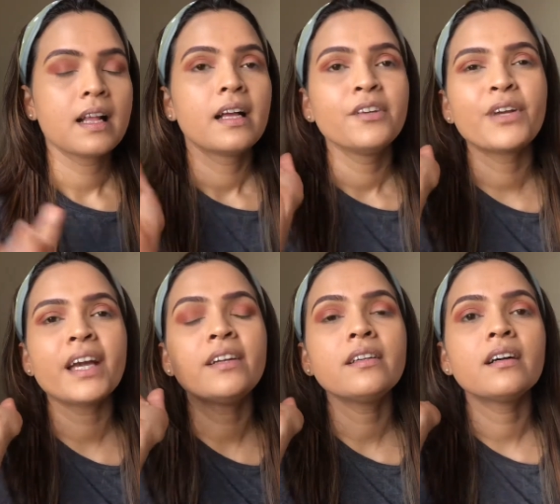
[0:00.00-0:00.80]
you
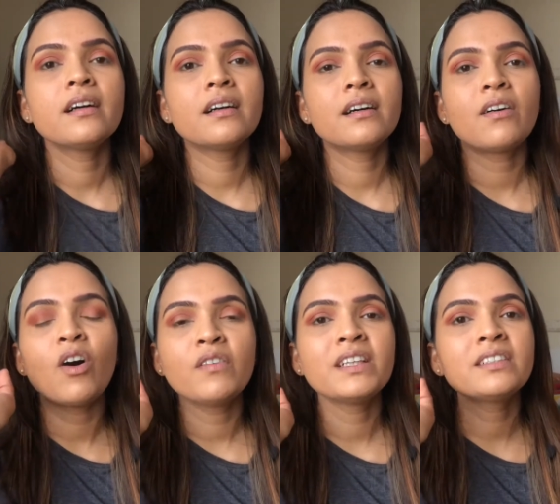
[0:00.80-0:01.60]
can uh,
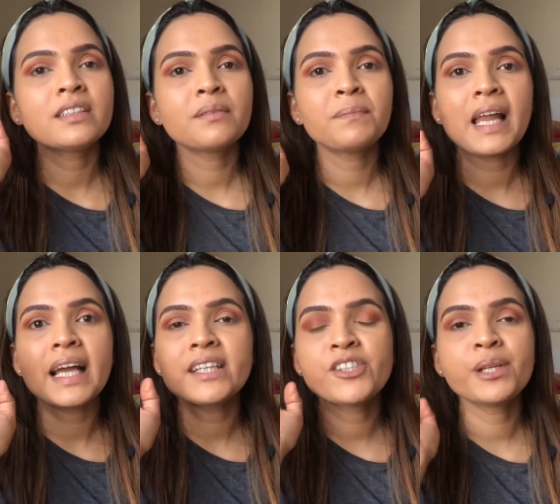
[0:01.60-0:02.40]
always
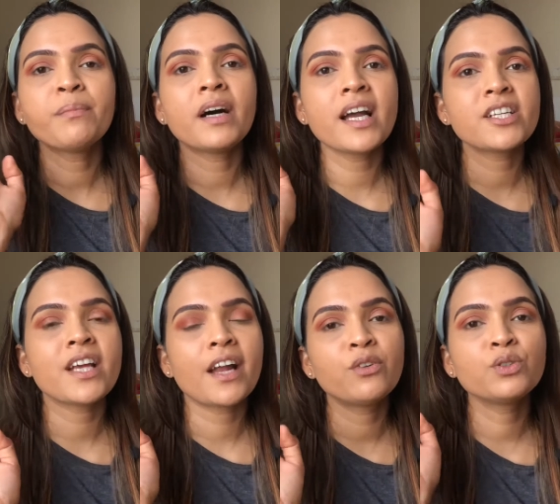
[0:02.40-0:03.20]
apply shimmer
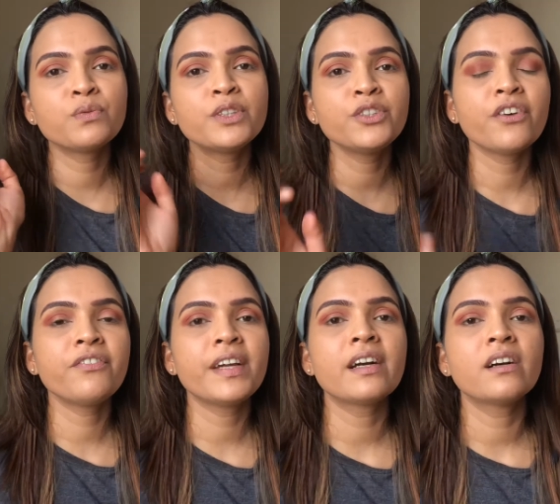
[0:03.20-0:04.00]
eyeshadows with your
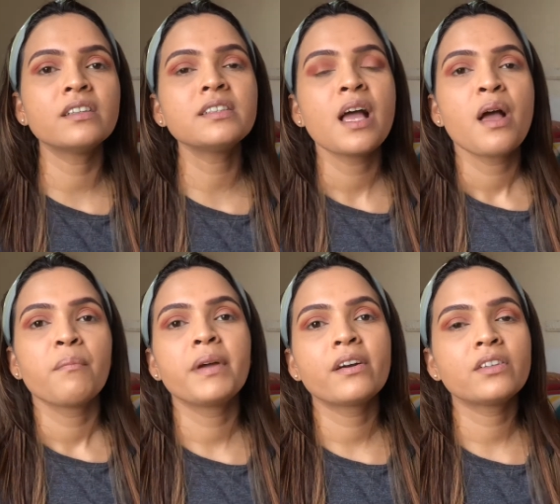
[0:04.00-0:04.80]
fingers
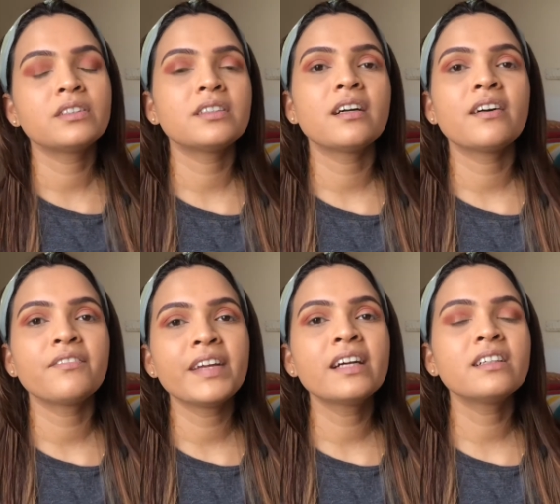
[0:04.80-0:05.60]
because uh,
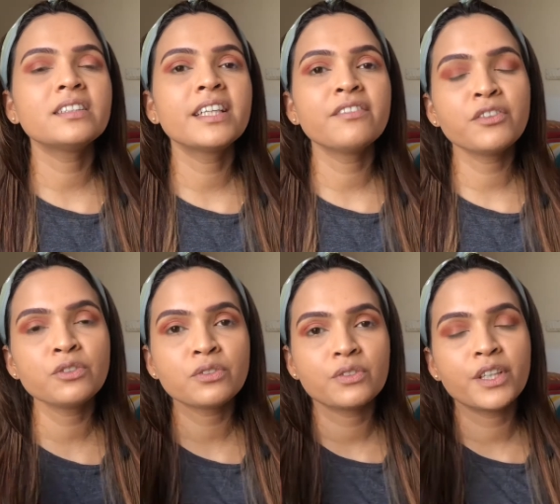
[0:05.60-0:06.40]
fingers give you
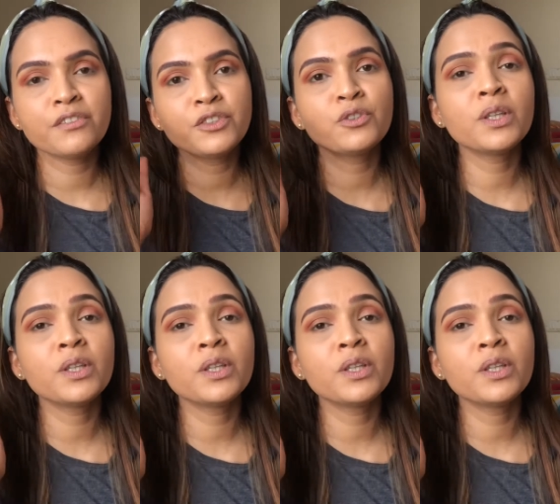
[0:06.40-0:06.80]
gives you the